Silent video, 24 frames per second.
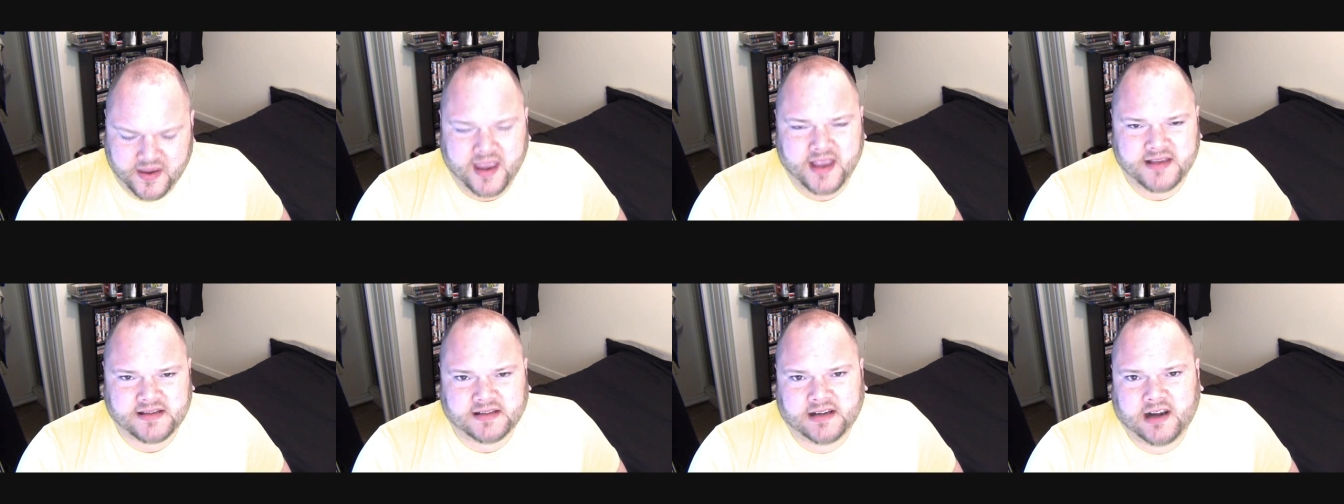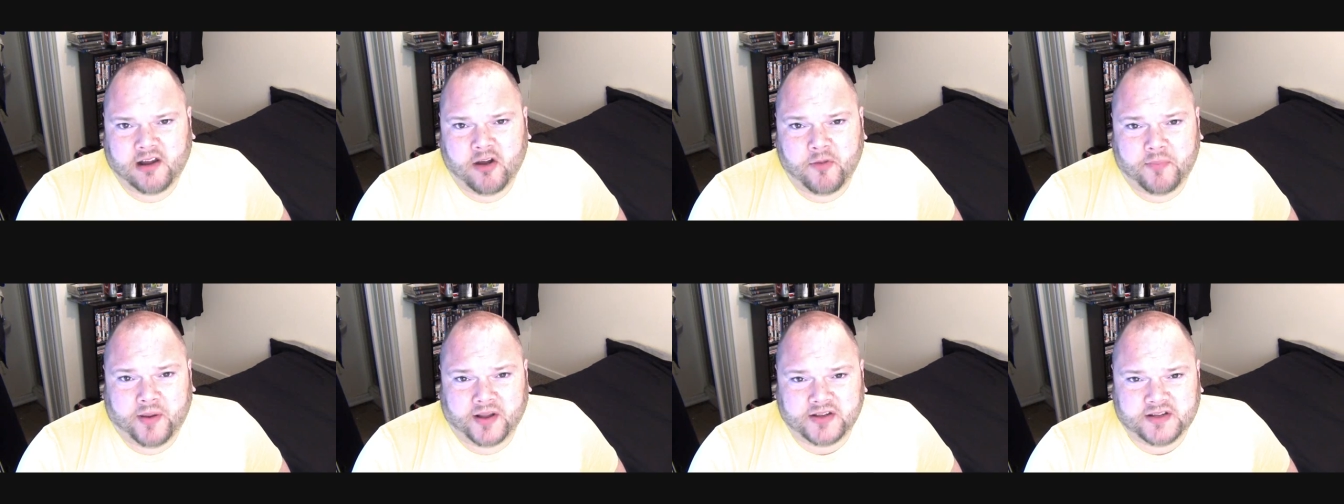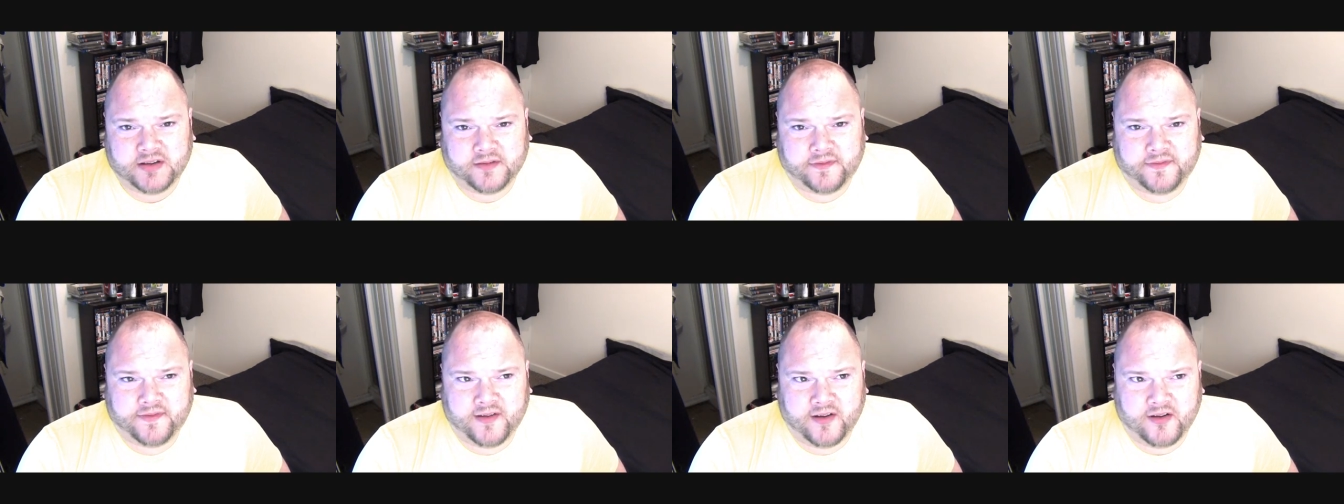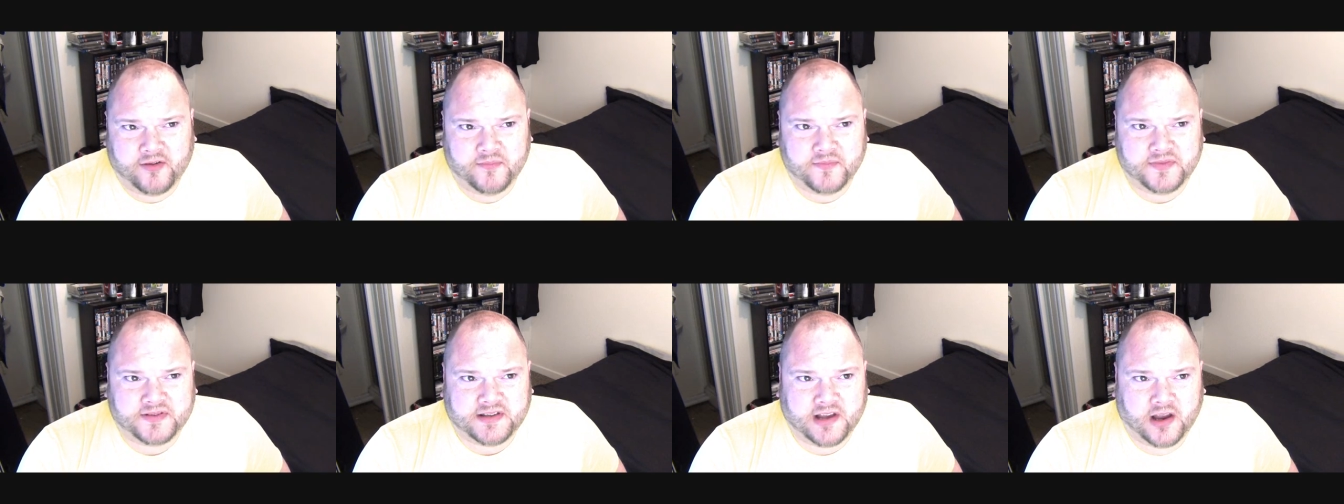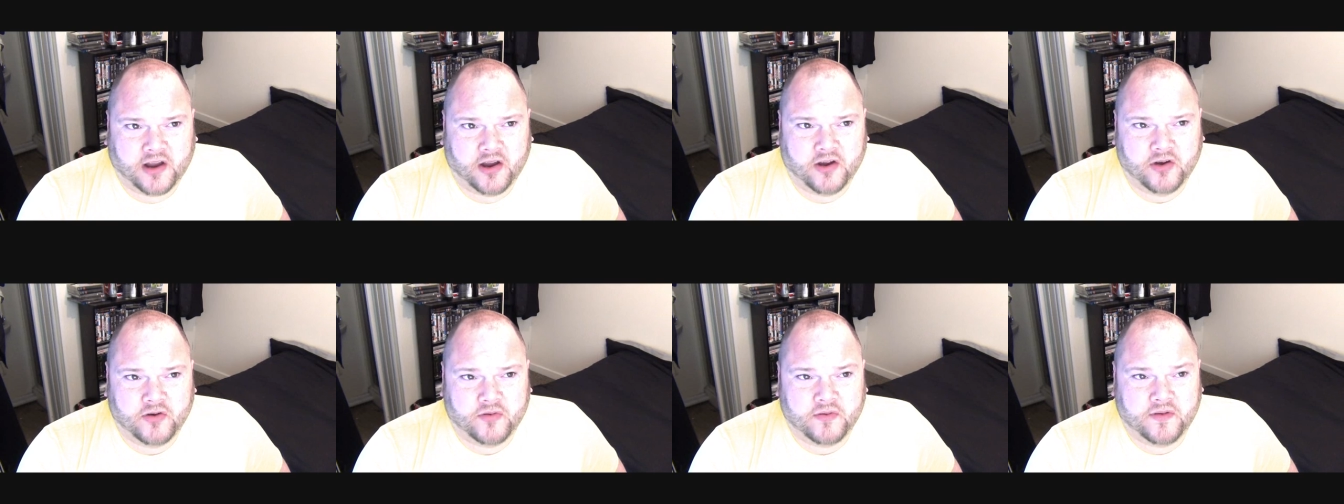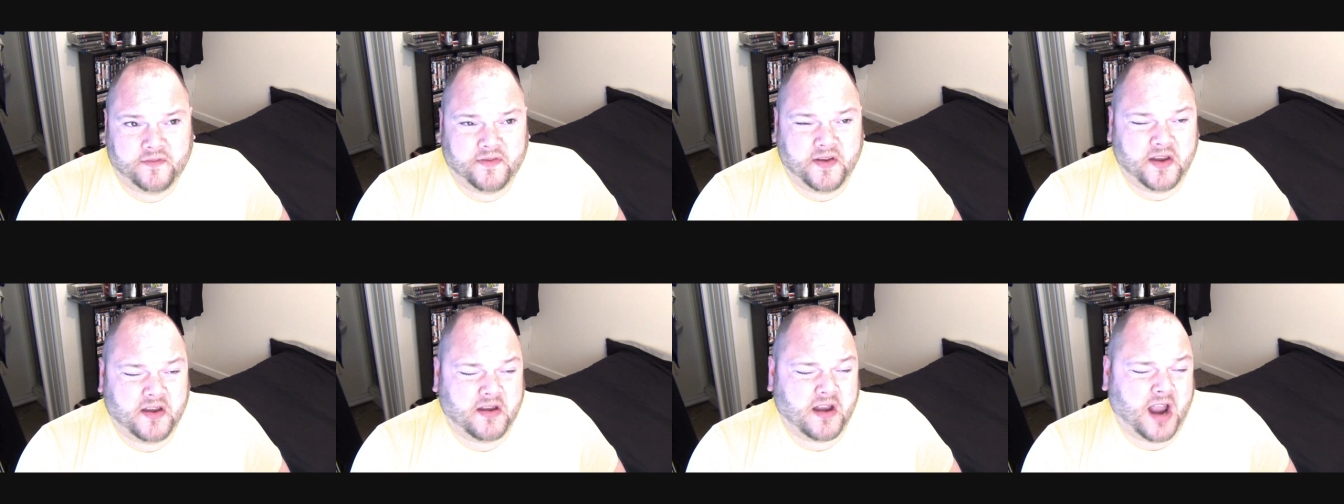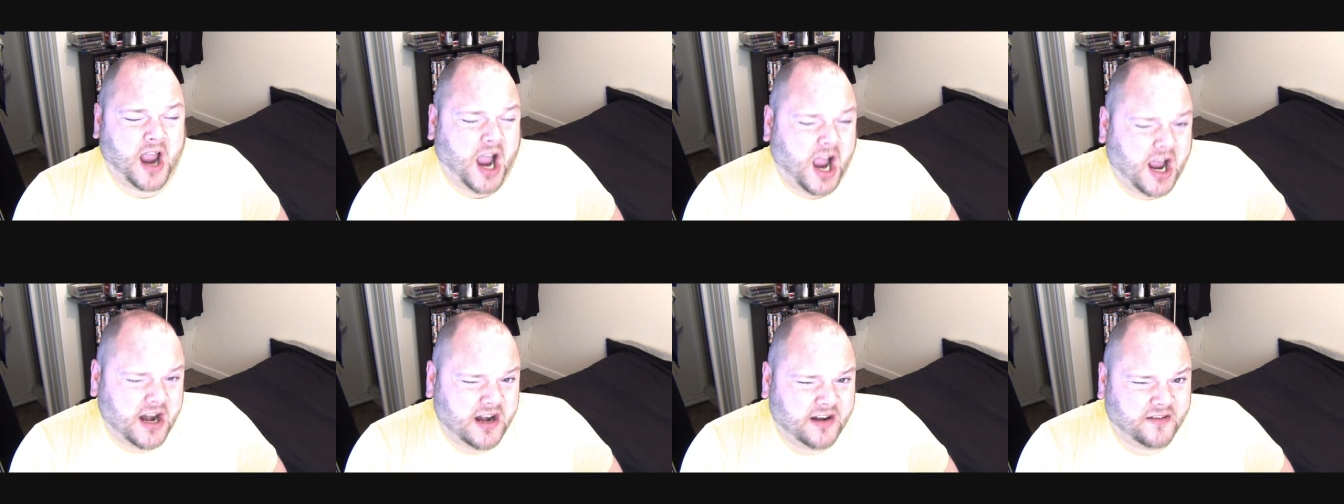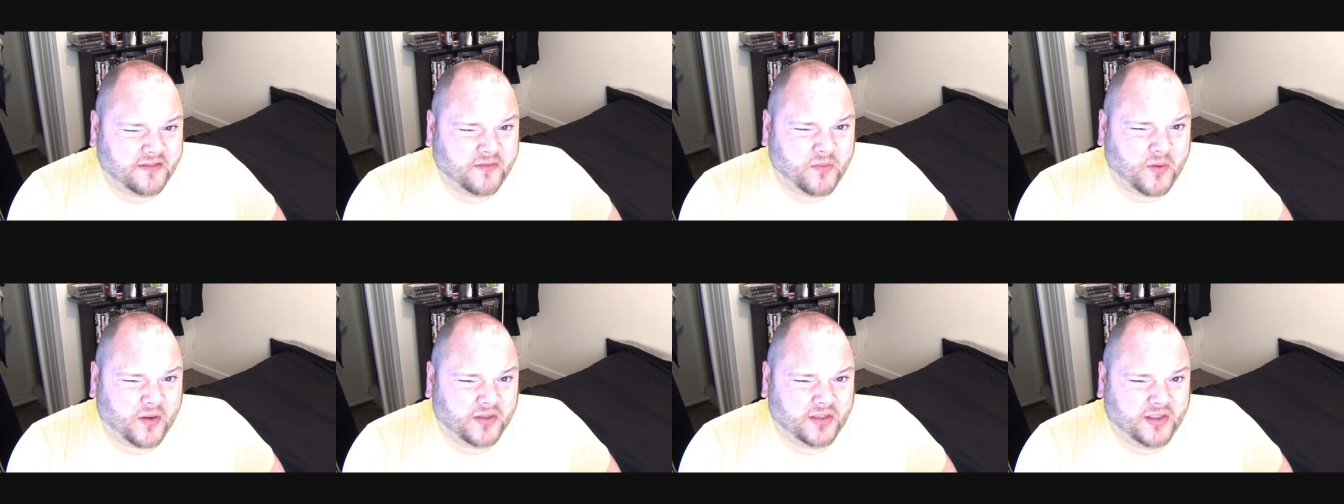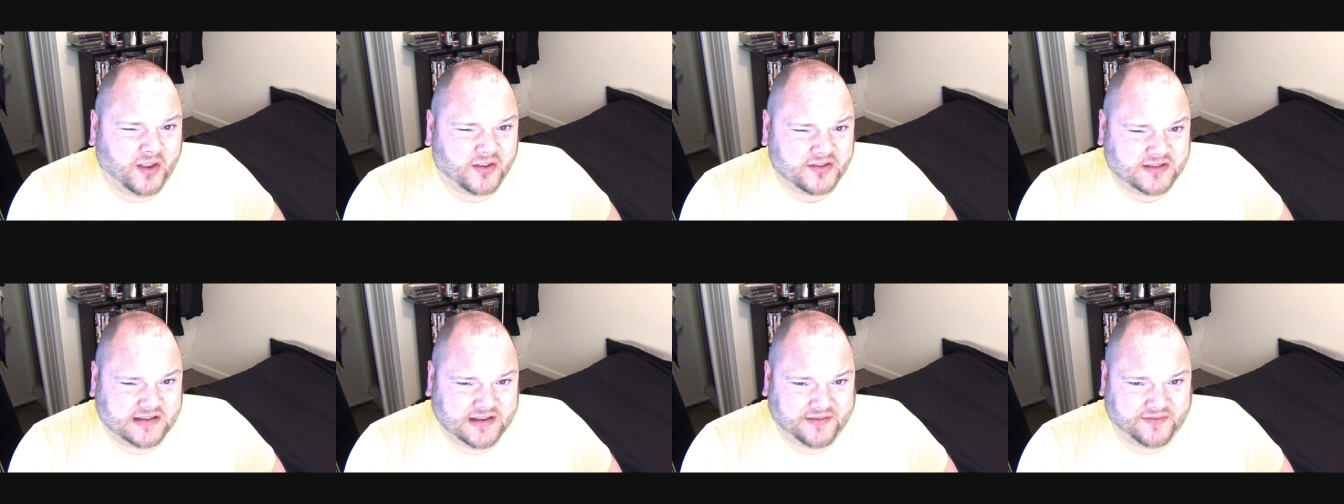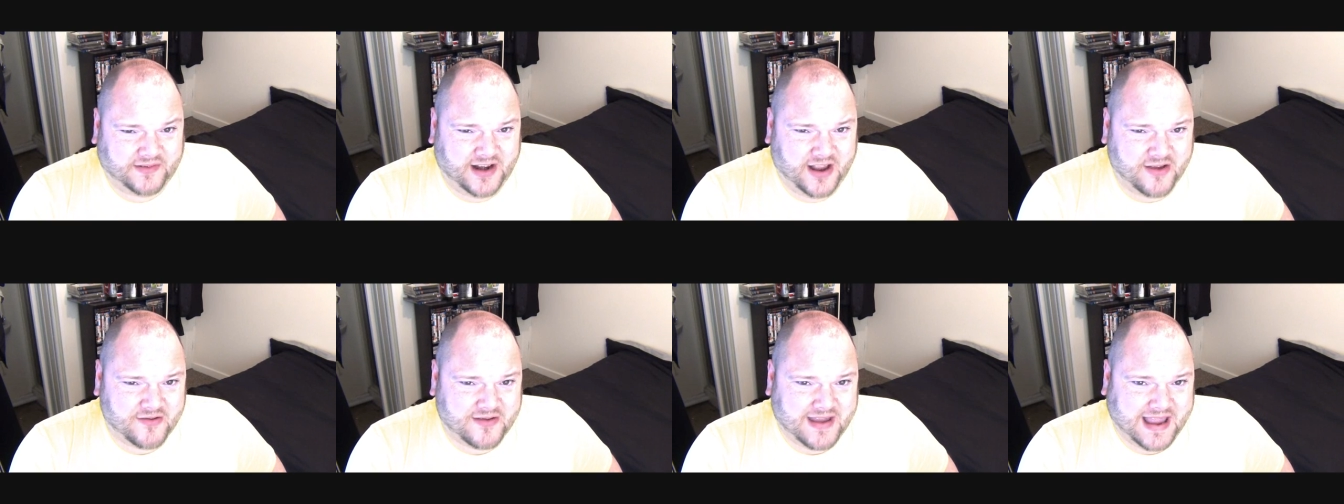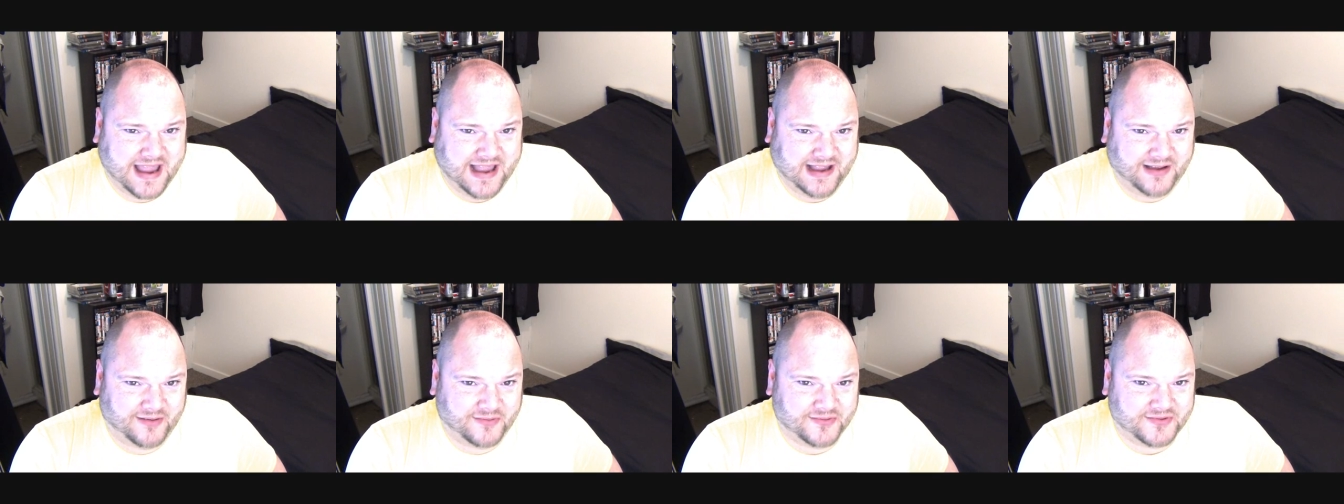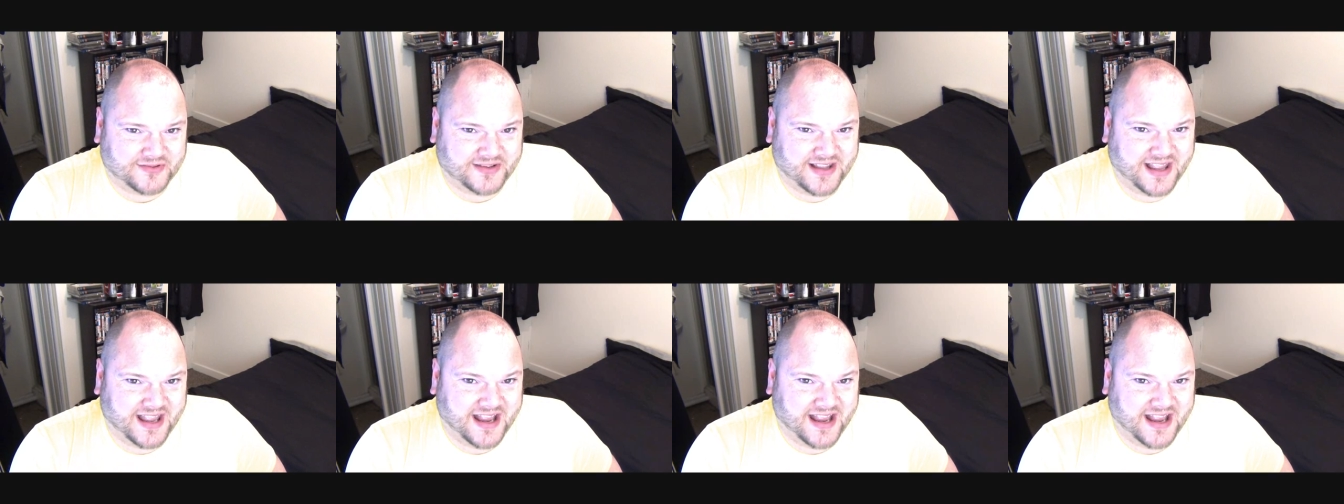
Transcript: it is a lower budget film, so if you kind of want lots of different locales,